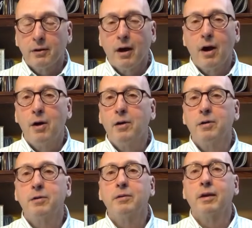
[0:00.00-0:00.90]
your
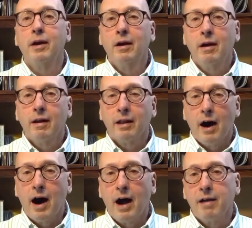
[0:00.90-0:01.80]
own
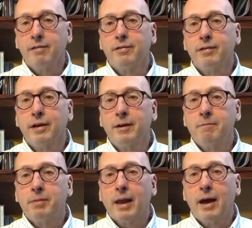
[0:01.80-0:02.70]
life,
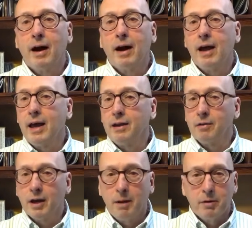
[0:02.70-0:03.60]
and
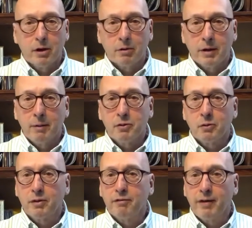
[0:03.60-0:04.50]
you come to
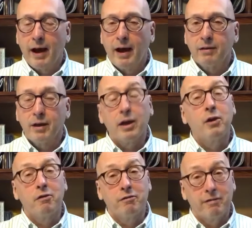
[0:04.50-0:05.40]
grips with the fact that
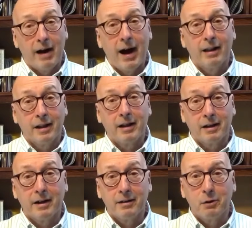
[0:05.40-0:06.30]
you've
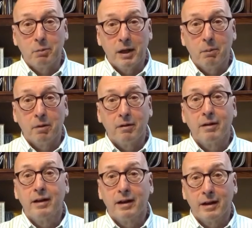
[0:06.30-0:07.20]
violated other people
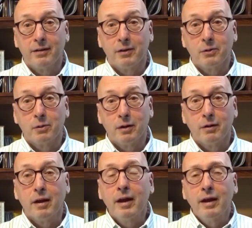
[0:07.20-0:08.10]
in this
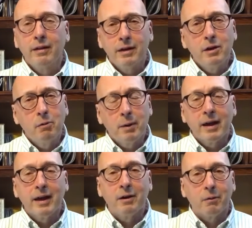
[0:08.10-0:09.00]
world, then you
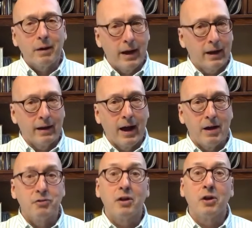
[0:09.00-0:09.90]
begin to
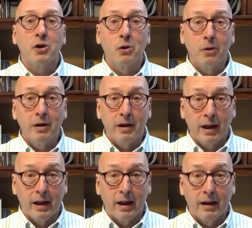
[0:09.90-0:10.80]
recognize your
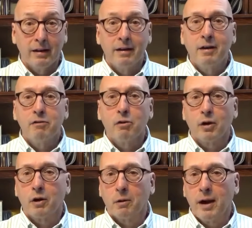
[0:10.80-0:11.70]
need
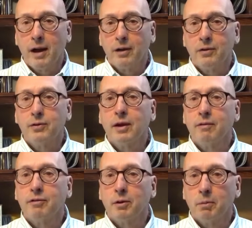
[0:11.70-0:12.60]
for grace
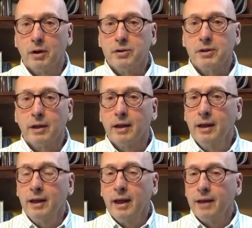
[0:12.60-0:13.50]
and for mercy.
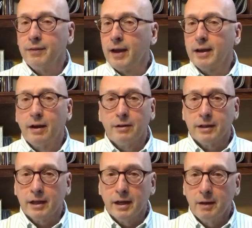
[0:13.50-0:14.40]
And that can
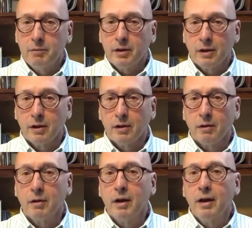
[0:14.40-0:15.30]
only come to
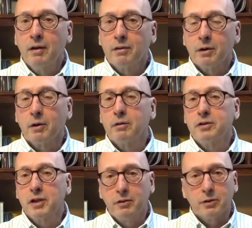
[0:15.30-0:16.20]
you through
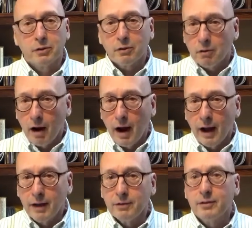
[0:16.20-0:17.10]
Jesus
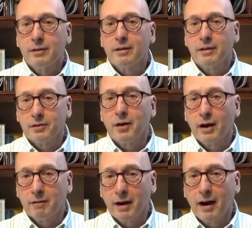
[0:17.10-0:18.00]
Christ, the
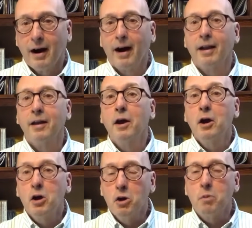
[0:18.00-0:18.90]
Son of God,
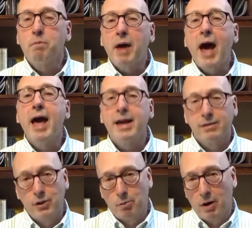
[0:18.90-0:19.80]
who
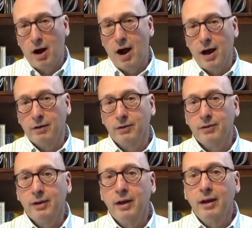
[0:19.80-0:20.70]
paid the
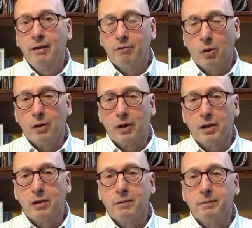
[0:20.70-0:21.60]
price for
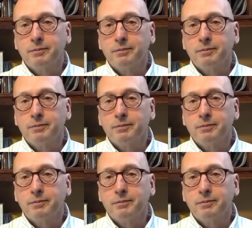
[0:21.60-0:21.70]
you.